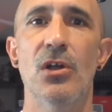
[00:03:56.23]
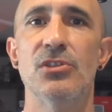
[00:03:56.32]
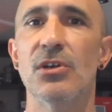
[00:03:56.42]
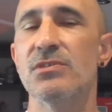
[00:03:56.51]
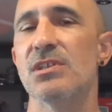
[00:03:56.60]

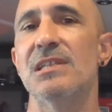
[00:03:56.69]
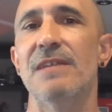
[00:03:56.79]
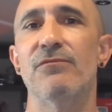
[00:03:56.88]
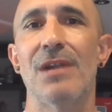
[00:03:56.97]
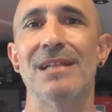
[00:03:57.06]
Don't just
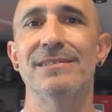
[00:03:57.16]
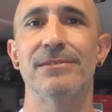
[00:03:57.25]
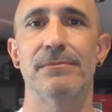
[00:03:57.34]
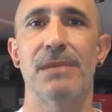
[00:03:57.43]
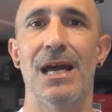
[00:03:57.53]
leave
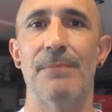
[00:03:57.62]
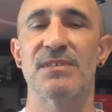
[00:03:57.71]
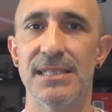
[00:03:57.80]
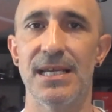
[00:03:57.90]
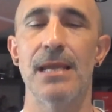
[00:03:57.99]
random gaps,
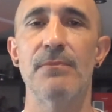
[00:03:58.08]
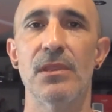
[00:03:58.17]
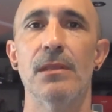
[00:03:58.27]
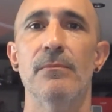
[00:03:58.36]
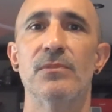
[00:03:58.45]
time
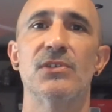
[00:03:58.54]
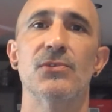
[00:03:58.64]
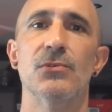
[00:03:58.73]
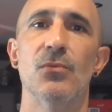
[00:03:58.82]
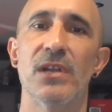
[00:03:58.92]
them
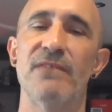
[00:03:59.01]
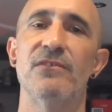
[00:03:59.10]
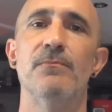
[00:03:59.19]
to whatever